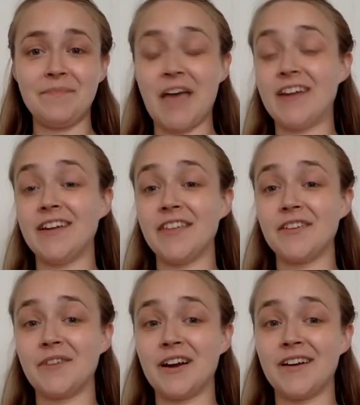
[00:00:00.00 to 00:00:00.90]
At
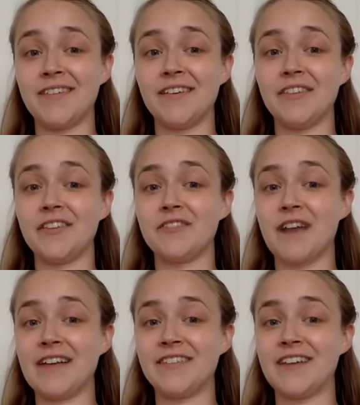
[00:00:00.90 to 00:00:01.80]
another rehearsal, the
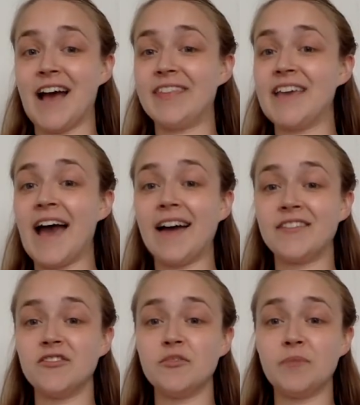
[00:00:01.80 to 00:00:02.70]
director had the
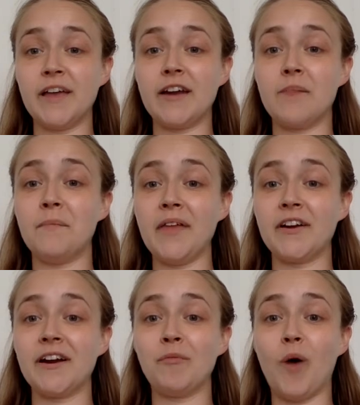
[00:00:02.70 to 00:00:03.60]
actor who played our
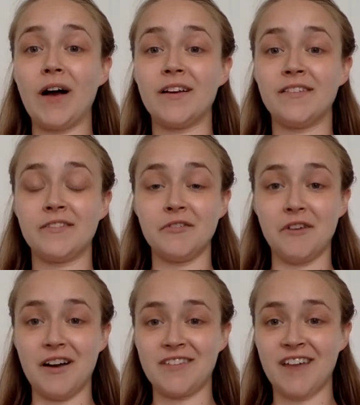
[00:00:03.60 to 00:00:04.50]
mother walk us through
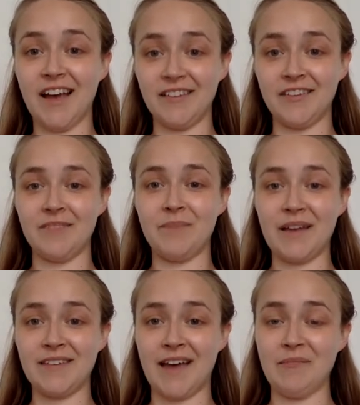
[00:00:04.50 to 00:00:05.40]
our childhood
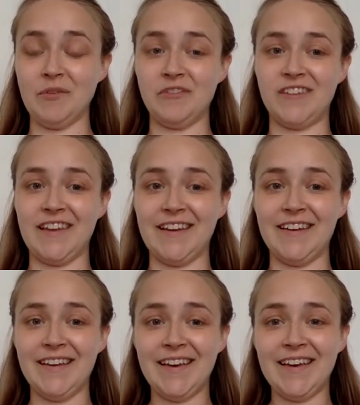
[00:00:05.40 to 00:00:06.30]
bedtime routine.
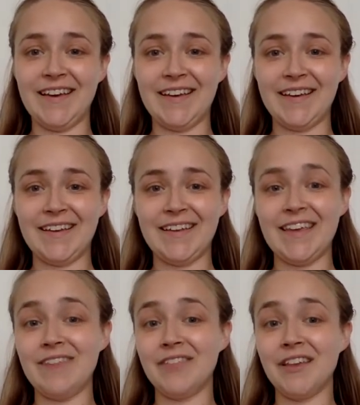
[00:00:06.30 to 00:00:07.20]

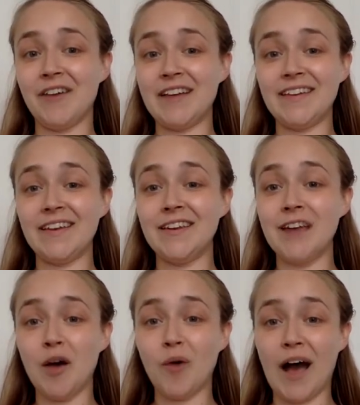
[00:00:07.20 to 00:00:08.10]
Even though I didn't
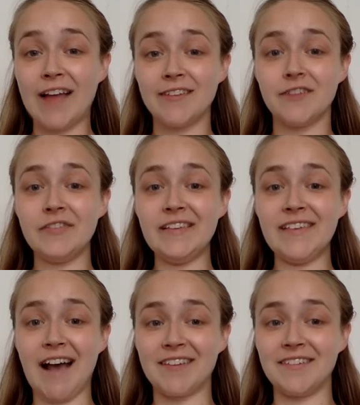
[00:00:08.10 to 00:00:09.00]
know either of these
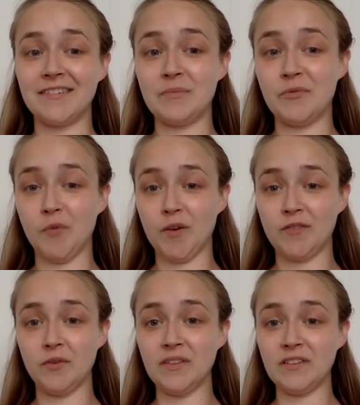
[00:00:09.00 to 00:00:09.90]
actors before
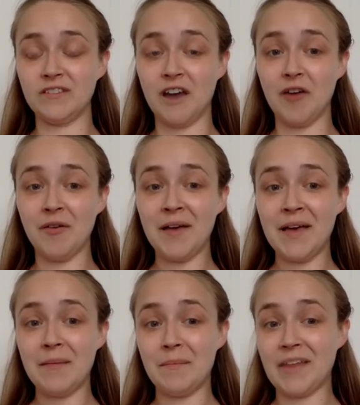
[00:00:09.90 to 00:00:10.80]
doing the show,
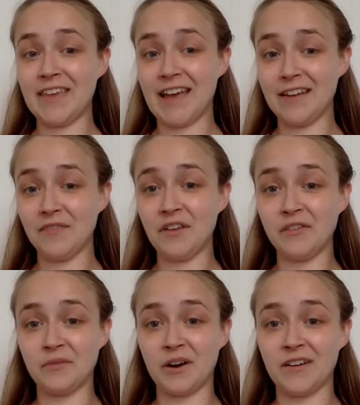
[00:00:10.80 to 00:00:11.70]
by the end of
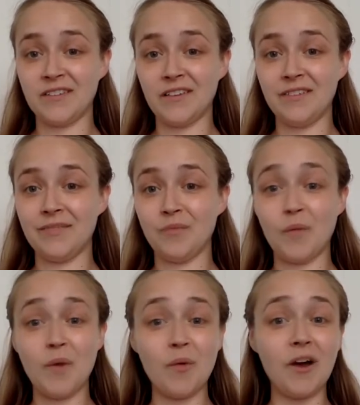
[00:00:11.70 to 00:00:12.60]
those rehearsals,
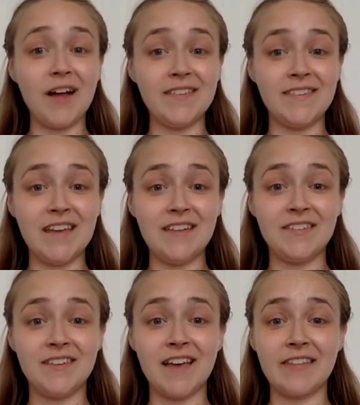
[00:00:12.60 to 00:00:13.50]
when we were on
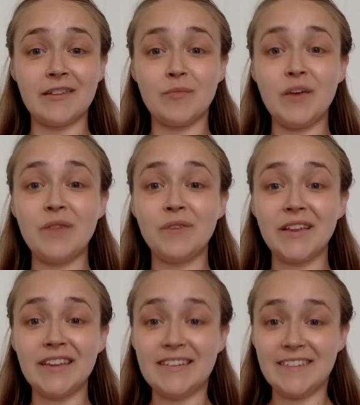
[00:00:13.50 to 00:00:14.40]
stage together, we
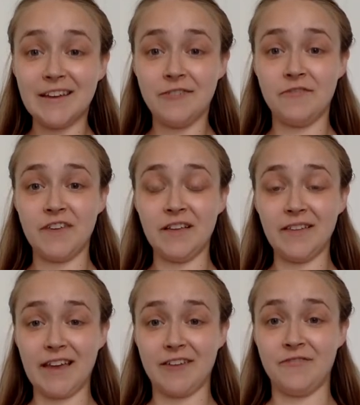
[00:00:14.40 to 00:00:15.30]
really did feel
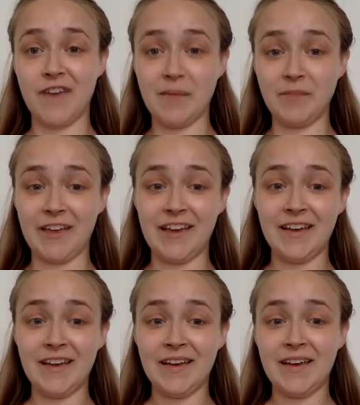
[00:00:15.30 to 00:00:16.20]
like a family.
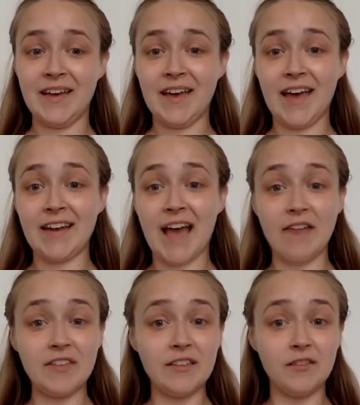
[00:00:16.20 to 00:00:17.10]
And
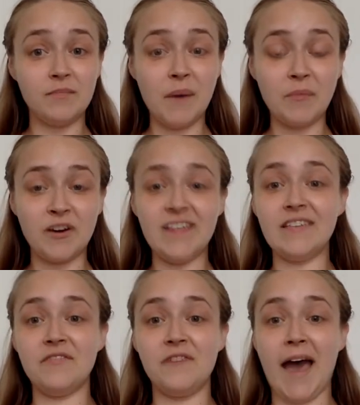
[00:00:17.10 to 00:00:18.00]
having those memories
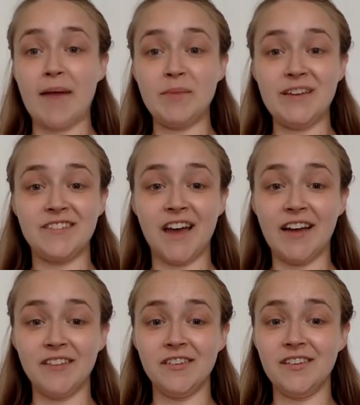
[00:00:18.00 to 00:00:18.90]
of happy
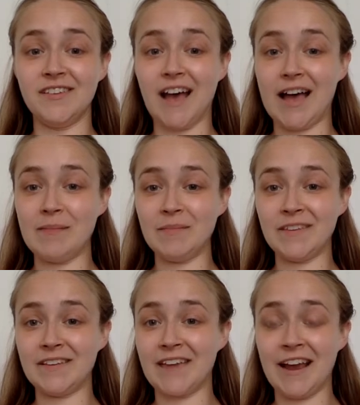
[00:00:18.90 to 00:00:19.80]
childhood times
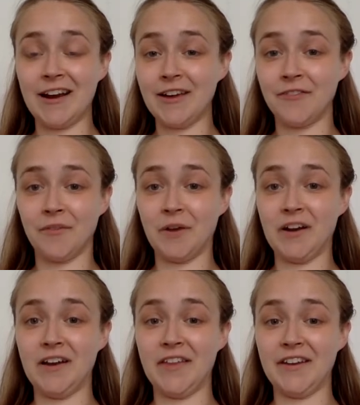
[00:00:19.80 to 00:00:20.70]
and caring for one
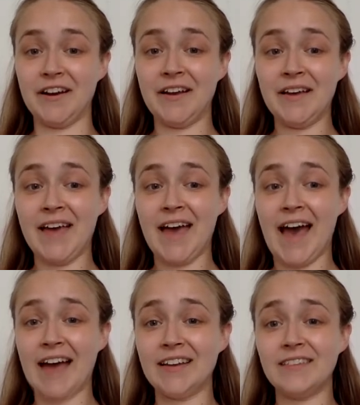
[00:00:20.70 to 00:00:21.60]
another
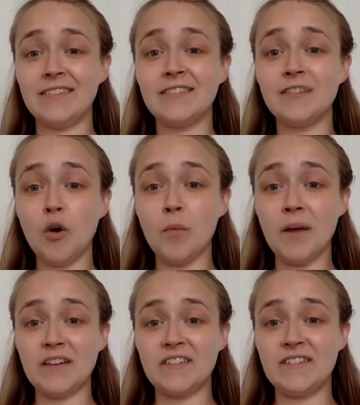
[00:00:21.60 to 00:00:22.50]
added so
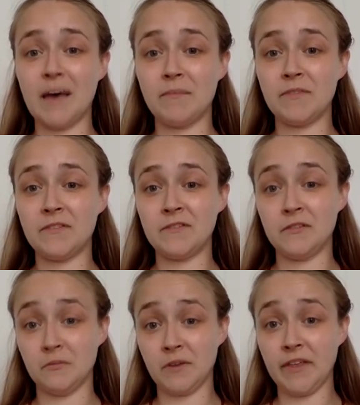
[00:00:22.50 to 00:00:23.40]
much depth to
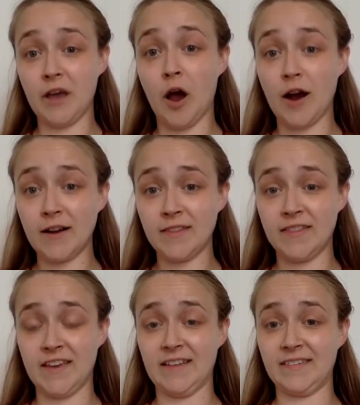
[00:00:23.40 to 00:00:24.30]
the really hard
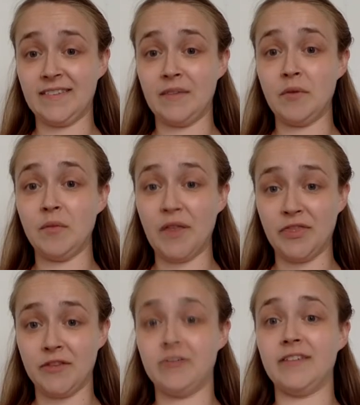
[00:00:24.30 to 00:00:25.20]
things that we went
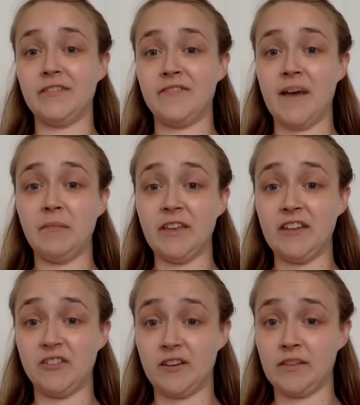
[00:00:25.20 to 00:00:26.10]
through as a family
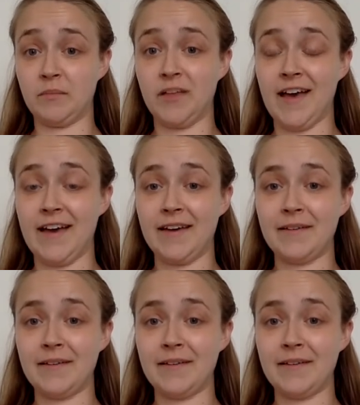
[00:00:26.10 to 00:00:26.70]
during the play.